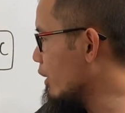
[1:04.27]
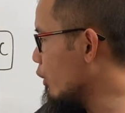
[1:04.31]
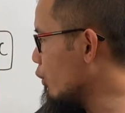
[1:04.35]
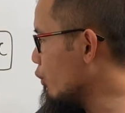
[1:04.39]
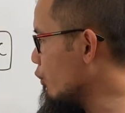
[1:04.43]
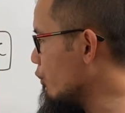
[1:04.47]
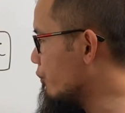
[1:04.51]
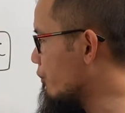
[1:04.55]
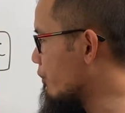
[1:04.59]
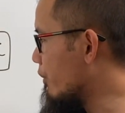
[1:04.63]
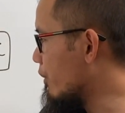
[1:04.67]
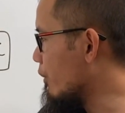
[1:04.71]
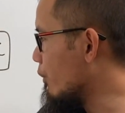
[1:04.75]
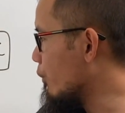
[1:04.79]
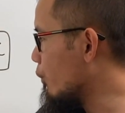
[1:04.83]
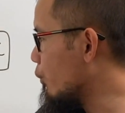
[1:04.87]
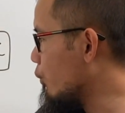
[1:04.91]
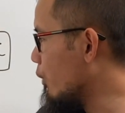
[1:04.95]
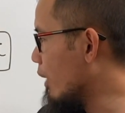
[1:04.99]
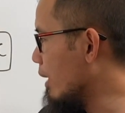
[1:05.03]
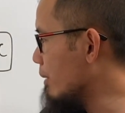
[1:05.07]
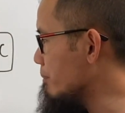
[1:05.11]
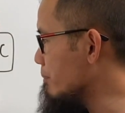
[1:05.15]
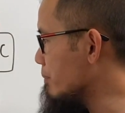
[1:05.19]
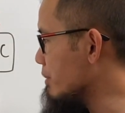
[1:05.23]
over
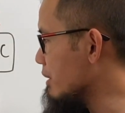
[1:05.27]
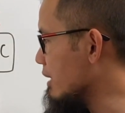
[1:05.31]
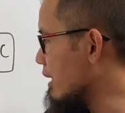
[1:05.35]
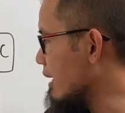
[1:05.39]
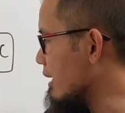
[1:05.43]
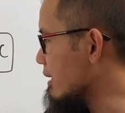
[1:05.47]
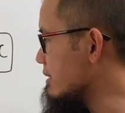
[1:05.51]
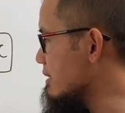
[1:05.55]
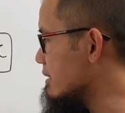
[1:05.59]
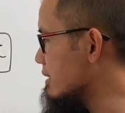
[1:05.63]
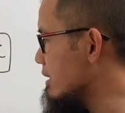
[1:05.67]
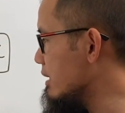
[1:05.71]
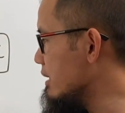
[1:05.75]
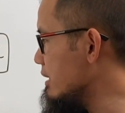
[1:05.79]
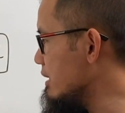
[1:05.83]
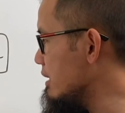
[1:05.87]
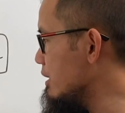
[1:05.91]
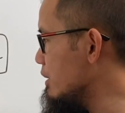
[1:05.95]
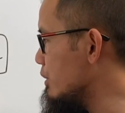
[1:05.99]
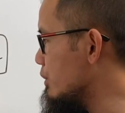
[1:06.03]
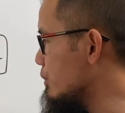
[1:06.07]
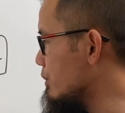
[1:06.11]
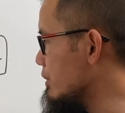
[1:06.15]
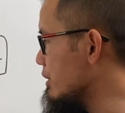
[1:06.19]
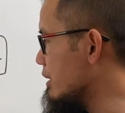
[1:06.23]
1 plus e
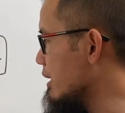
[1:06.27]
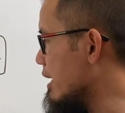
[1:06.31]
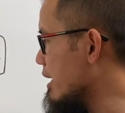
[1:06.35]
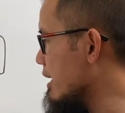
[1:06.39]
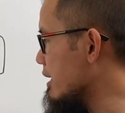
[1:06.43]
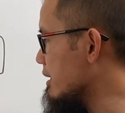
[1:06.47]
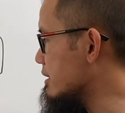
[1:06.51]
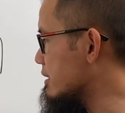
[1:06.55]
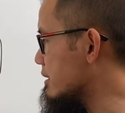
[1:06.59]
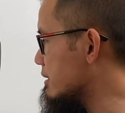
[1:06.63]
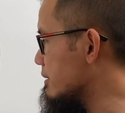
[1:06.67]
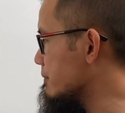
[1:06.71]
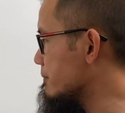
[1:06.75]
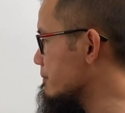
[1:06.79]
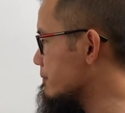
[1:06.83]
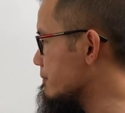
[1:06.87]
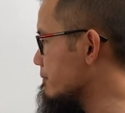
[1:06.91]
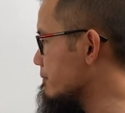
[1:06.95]
to the x.